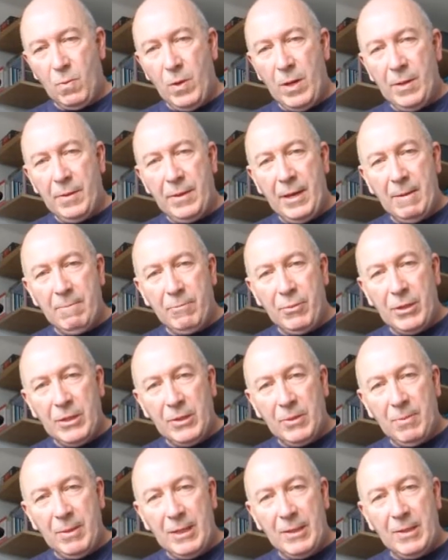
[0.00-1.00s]
Well, that
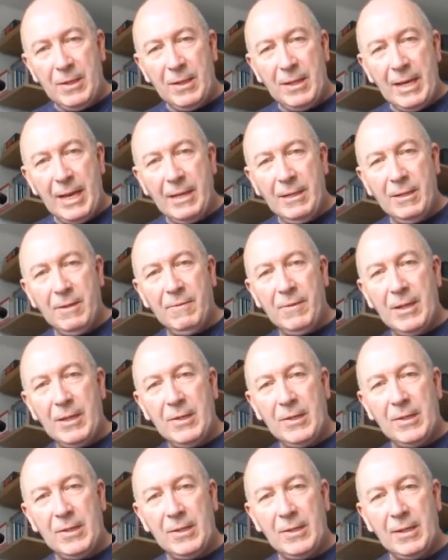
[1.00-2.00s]
brings me to the end of
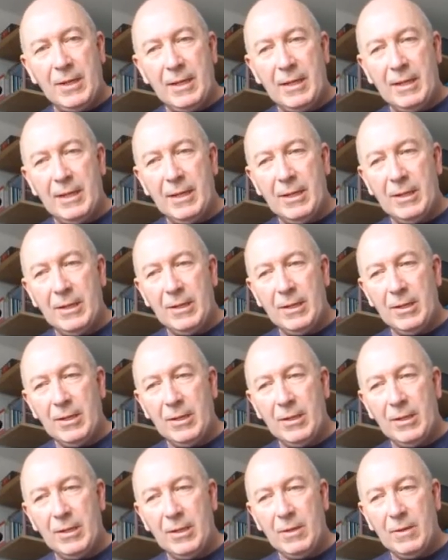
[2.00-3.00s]
this uh,
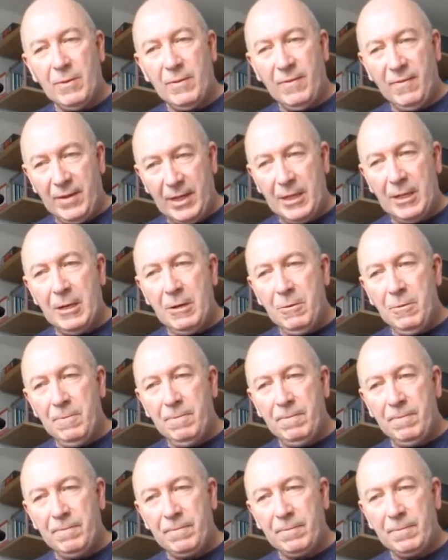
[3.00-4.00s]
video.
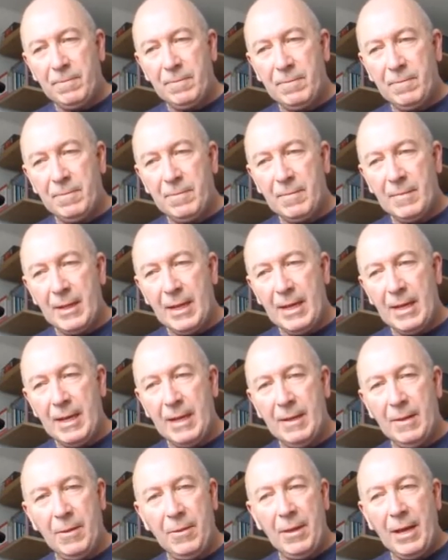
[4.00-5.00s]
Uh,
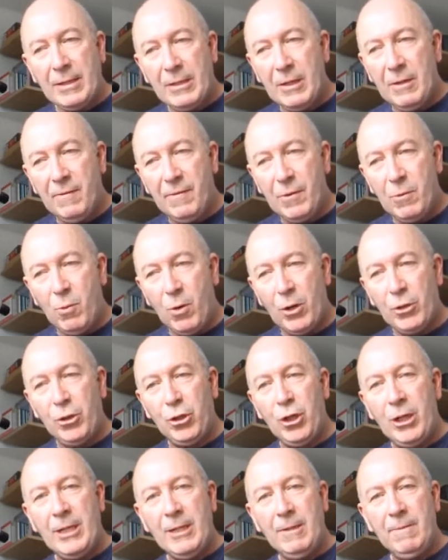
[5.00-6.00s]
thank you for
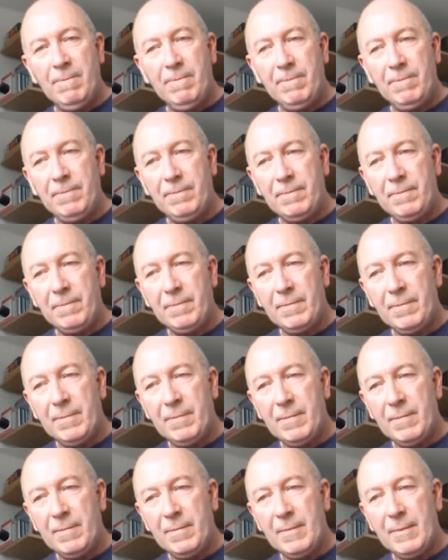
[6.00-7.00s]
watching.
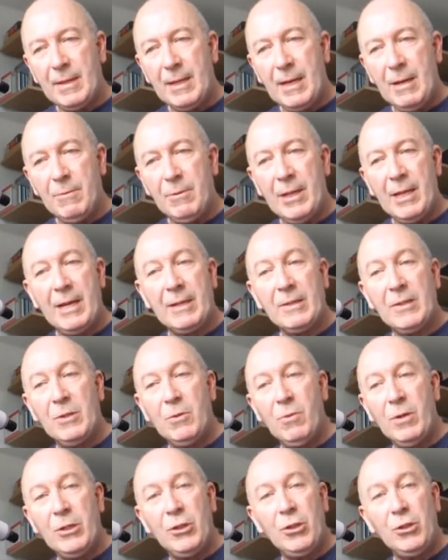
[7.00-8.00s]
I would like
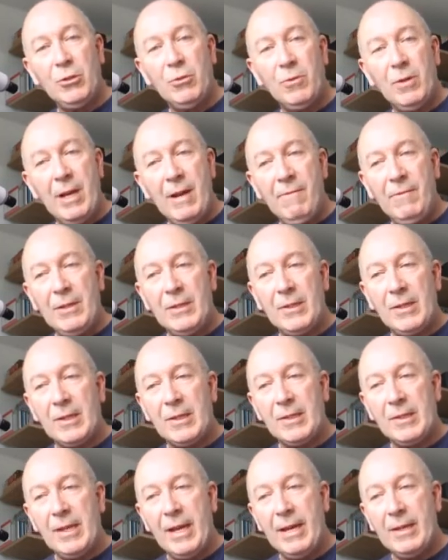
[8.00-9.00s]
to wish you every
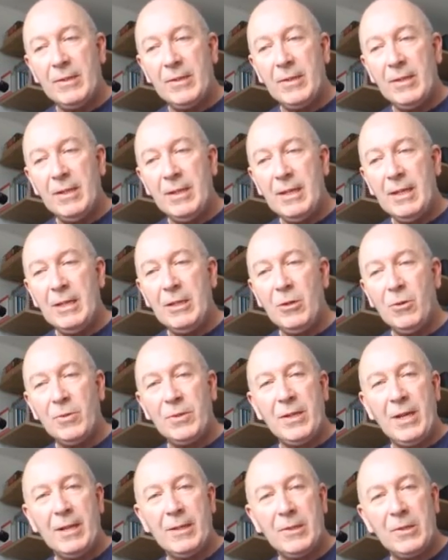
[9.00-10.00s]
success in
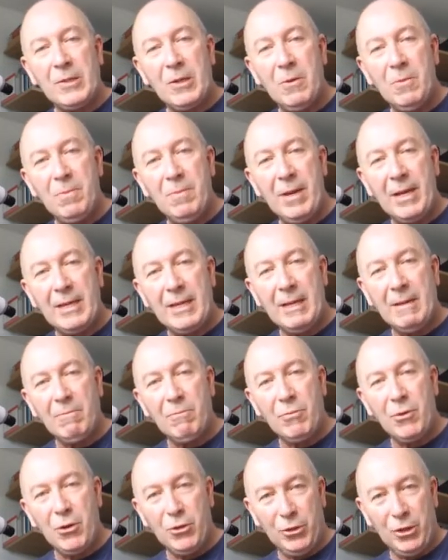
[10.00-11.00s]
your telescope making
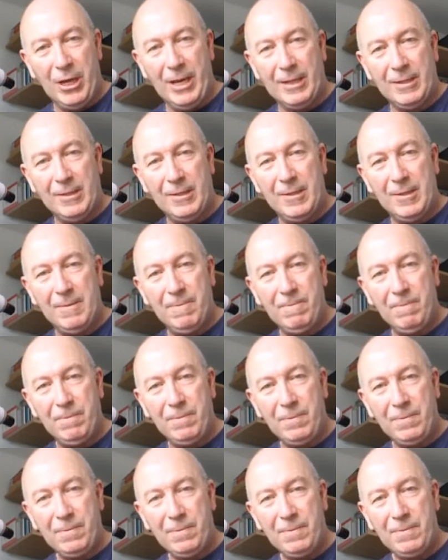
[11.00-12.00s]
projects.
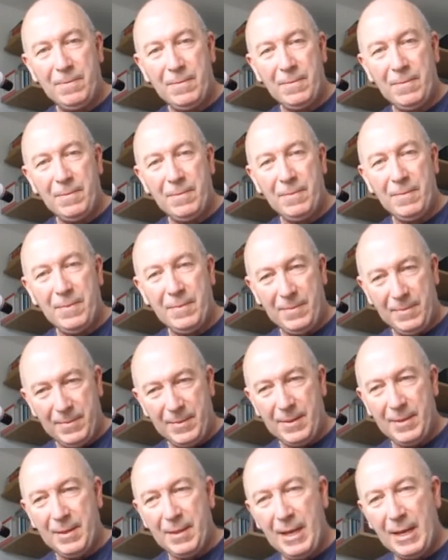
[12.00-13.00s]

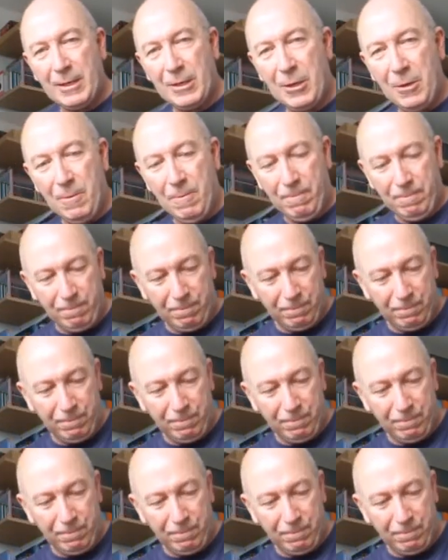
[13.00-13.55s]
Thank you.